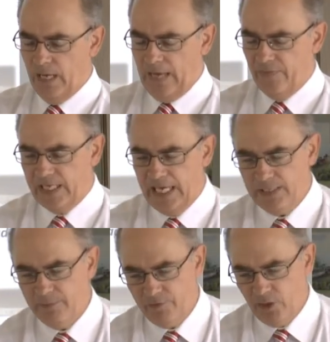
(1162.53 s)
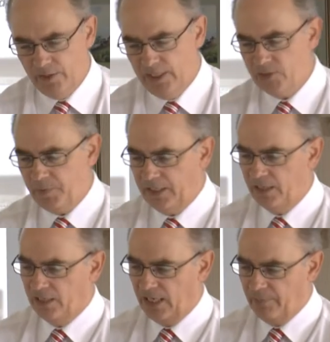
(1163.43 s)
And the kingdom of God has been
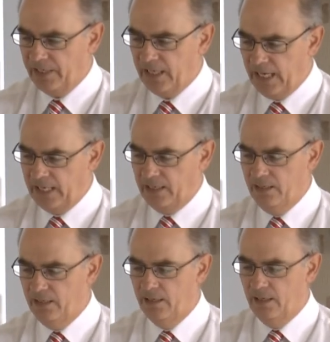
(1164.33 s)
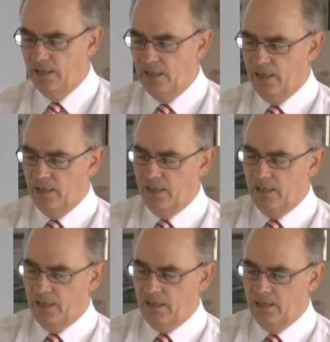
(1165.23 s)
coming in
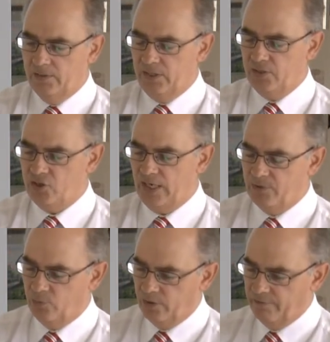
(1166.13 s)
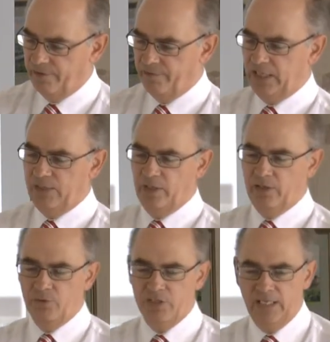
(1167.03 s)
since chapter 1:15, where
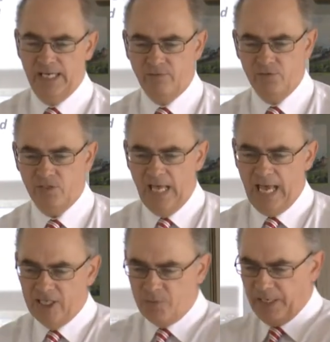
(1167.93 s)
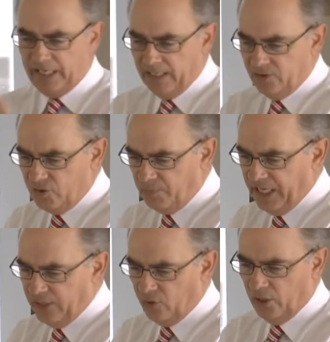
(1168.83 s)
it was announced, and it's begun to
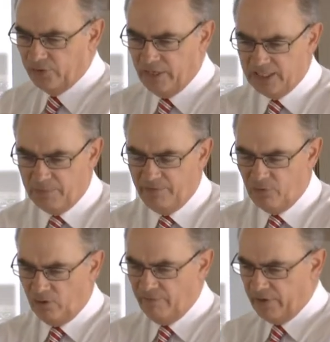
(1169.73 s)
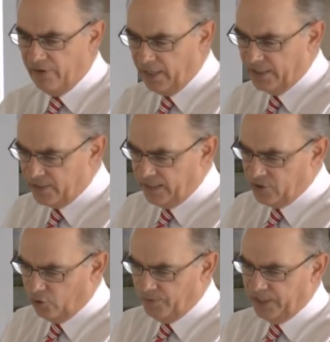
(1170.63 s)
be inaugurated before our very eyes in these
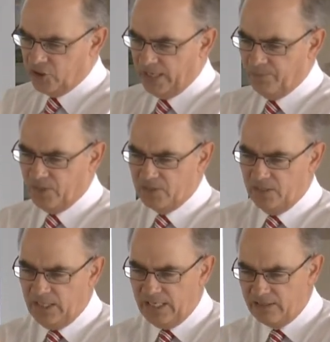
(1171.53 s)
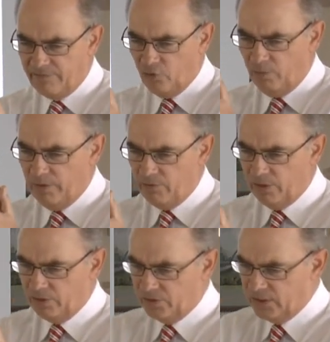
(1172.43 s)
opening chapters. And these four
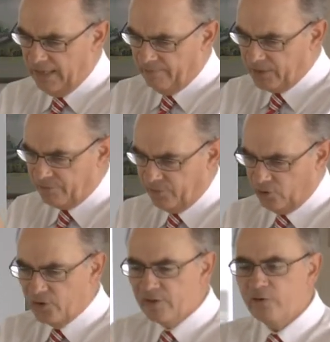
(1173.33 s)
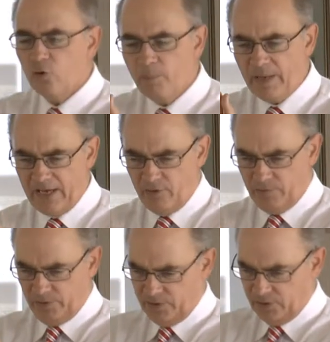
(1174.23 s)
miracles that follow the four
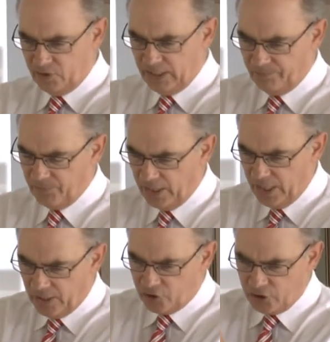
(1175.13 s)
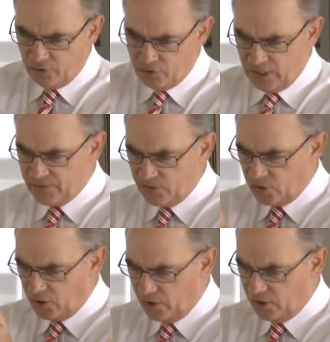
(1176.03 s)
parables in the chapter show Jesus
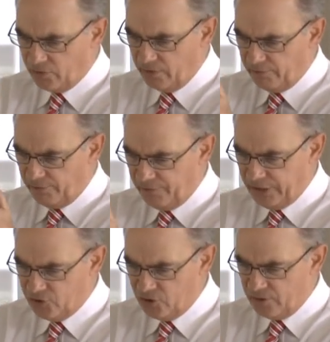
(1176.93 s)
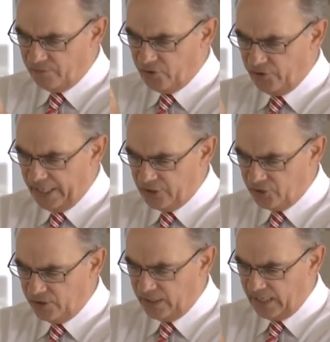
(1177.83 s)
conquering features of
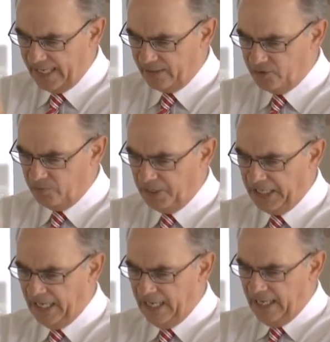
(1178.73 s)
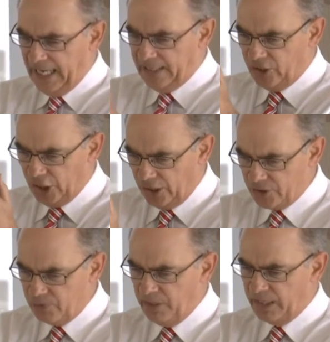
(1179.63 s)
creation that are held to be in
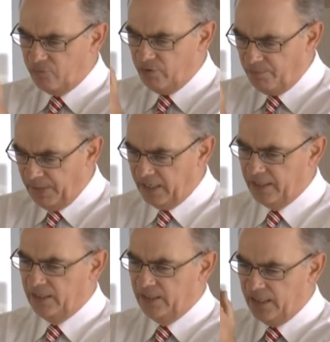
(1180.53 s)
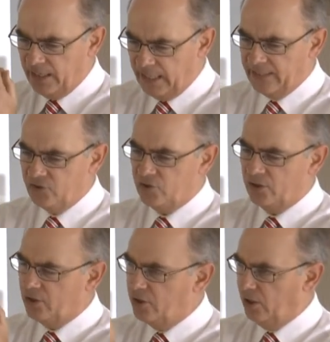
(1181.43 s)
cosmic rebellion against
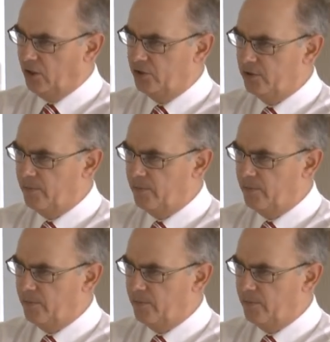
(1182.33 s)
God.